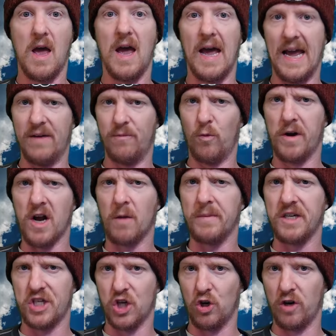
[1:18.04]
And what I'll be
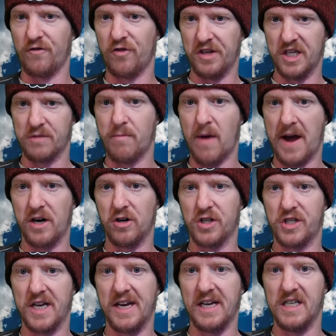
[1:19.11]
showing for these miners
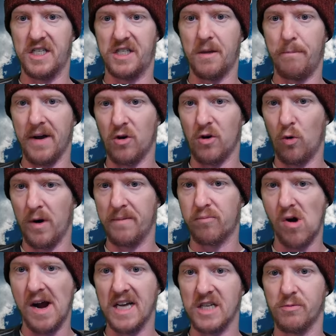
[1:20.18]
is the Bitcoin
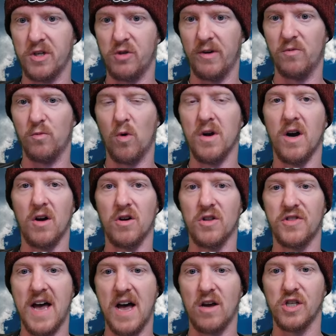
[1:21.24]
price between
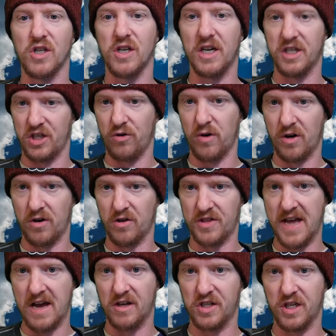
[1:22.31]
100,000 and
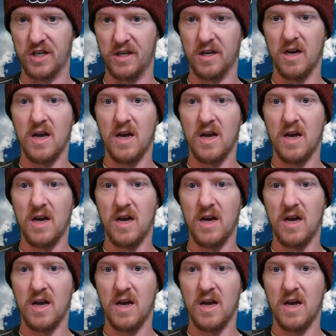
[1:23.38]
200,000,